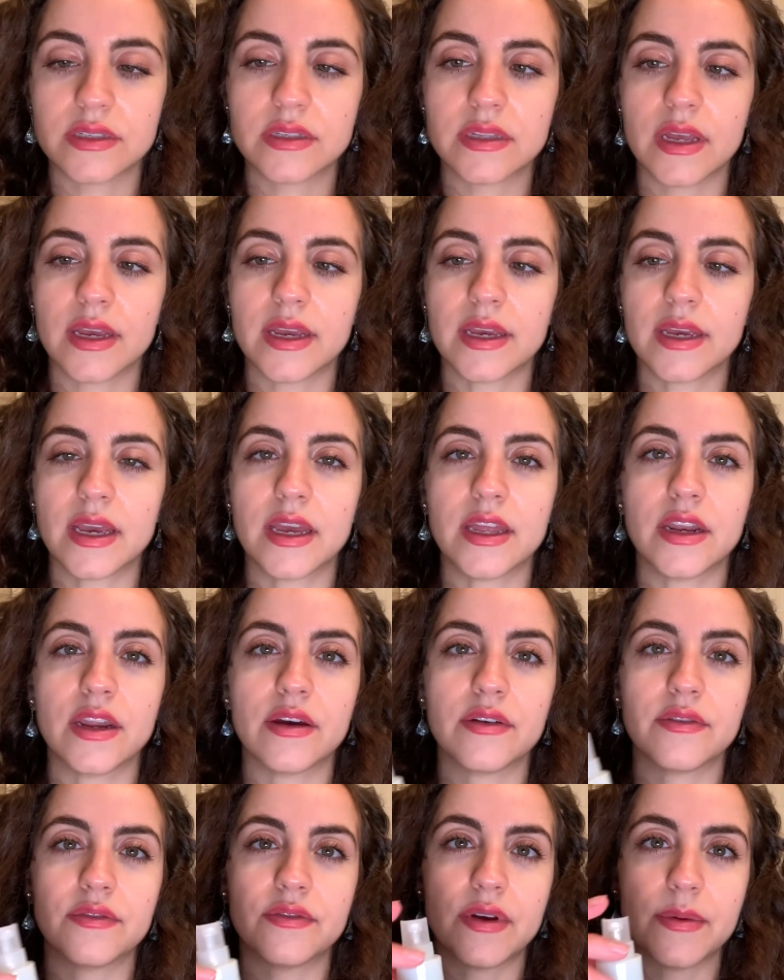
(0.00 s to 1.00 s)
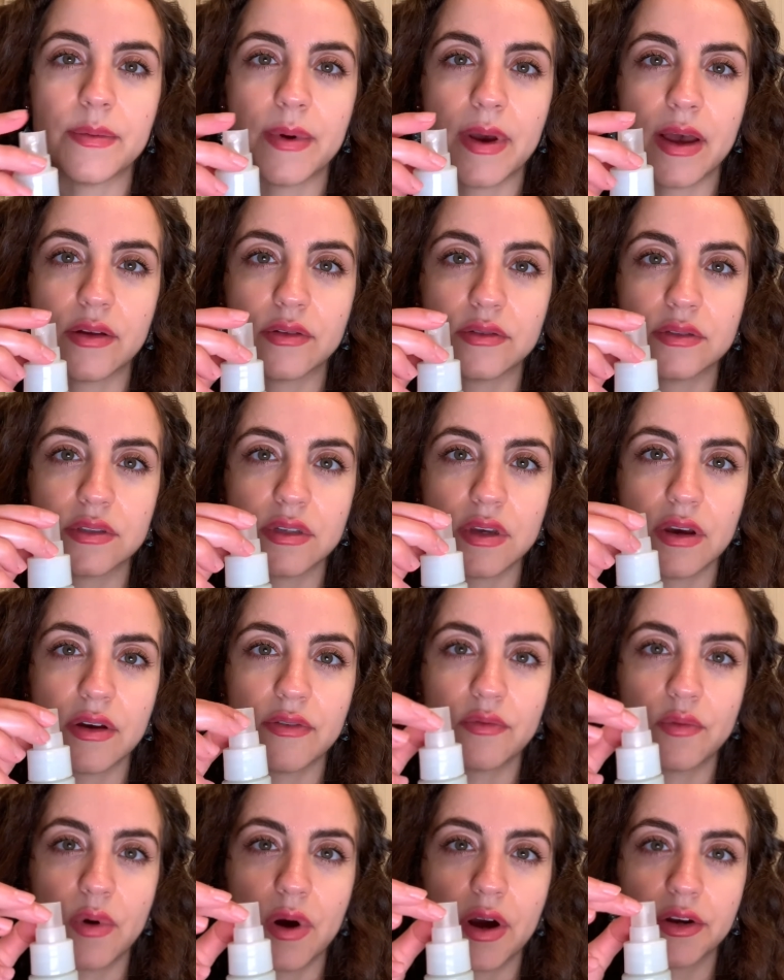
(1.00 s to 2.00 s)
like enough amount of
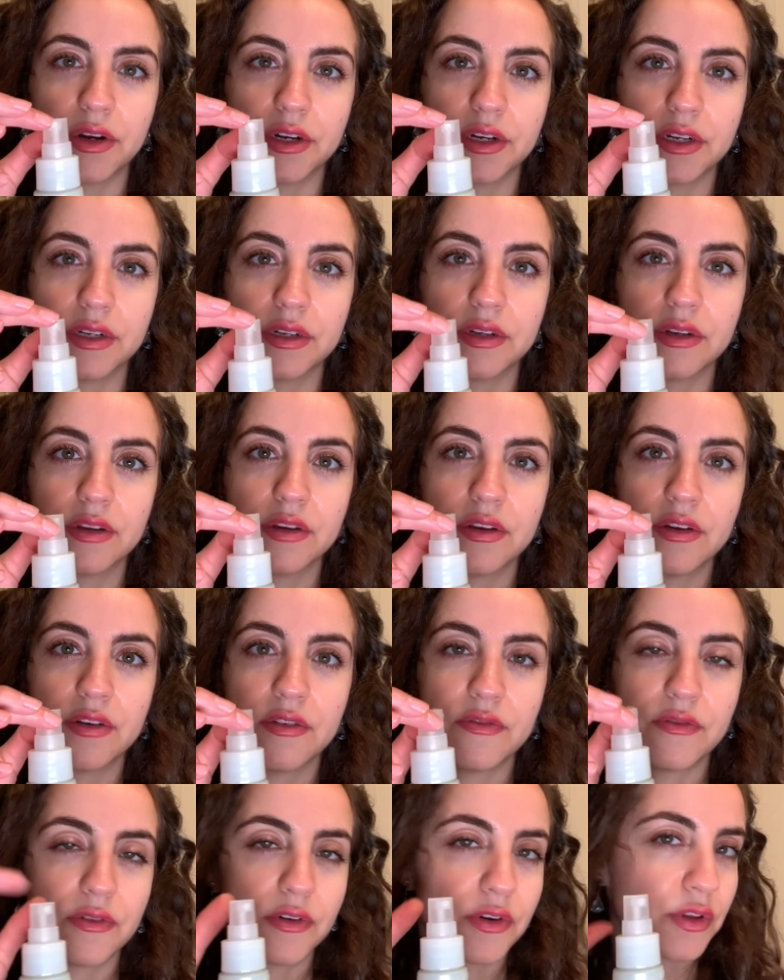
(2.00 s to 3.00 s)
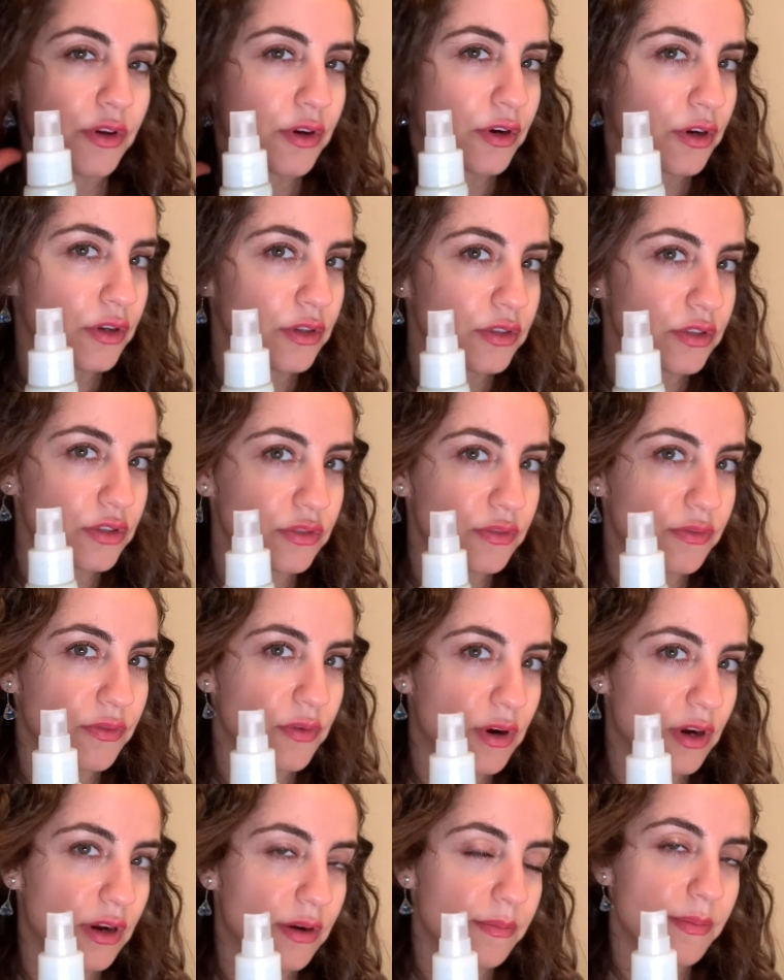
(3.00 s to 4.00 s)
water for the curls to
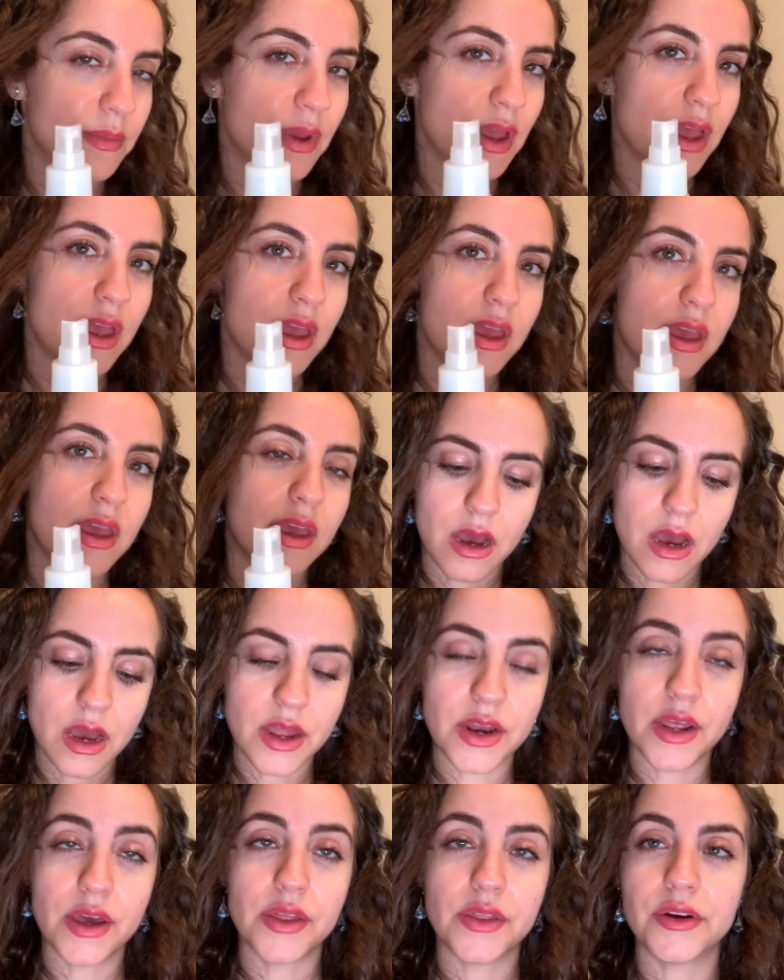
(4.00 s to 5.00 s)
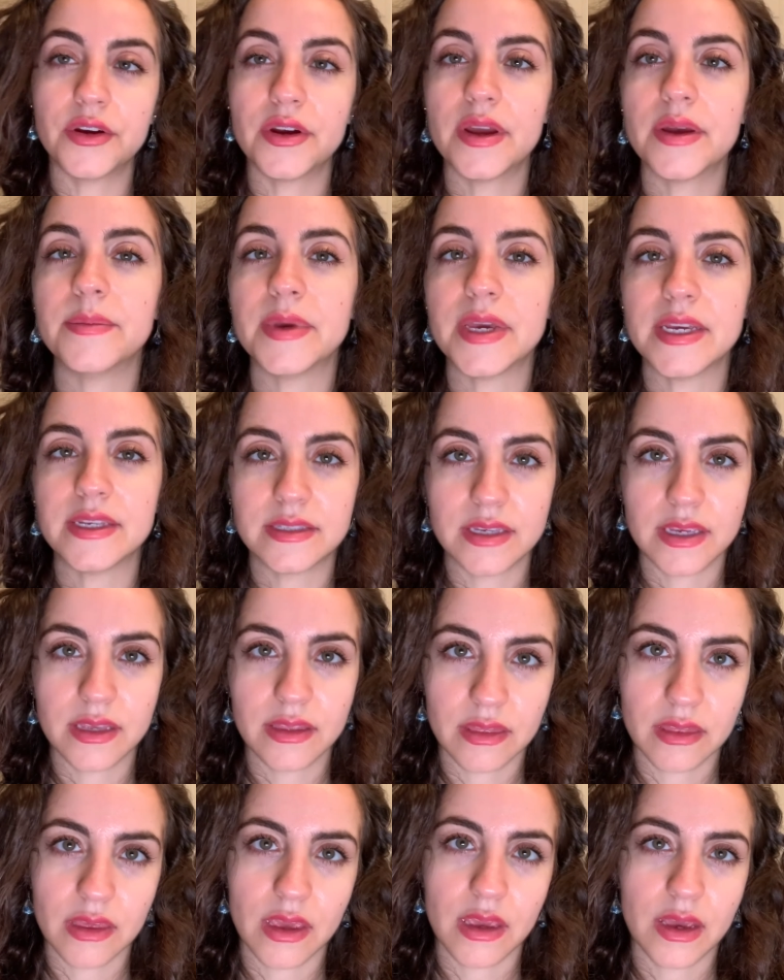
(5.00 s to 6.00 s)
form. Another amazing
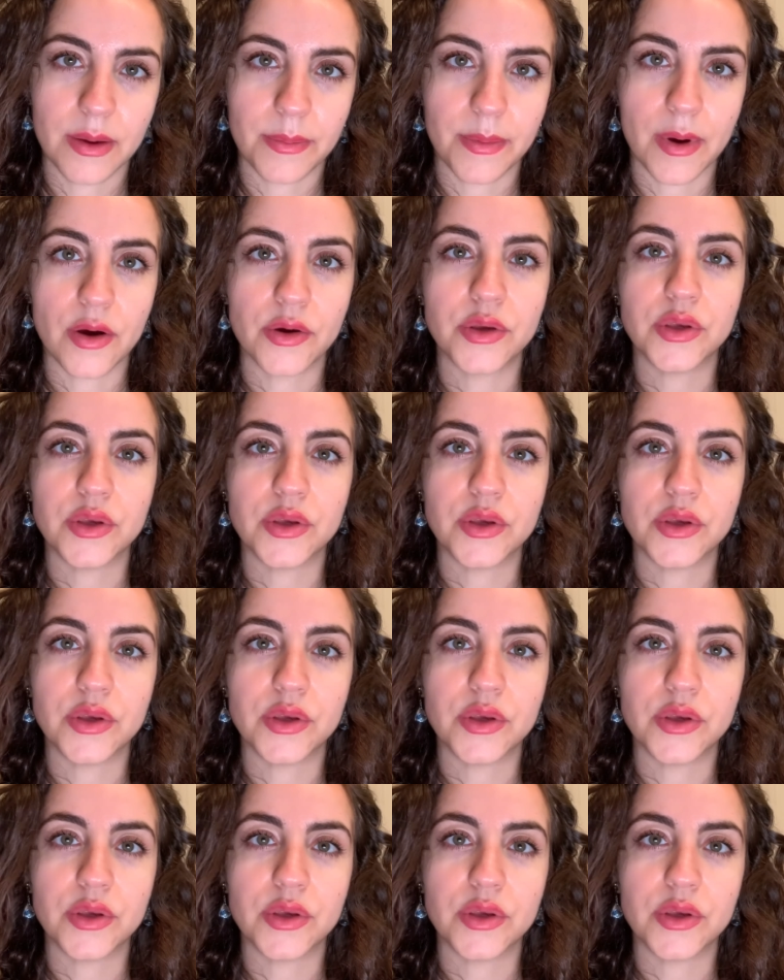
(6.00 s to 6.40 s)
thing about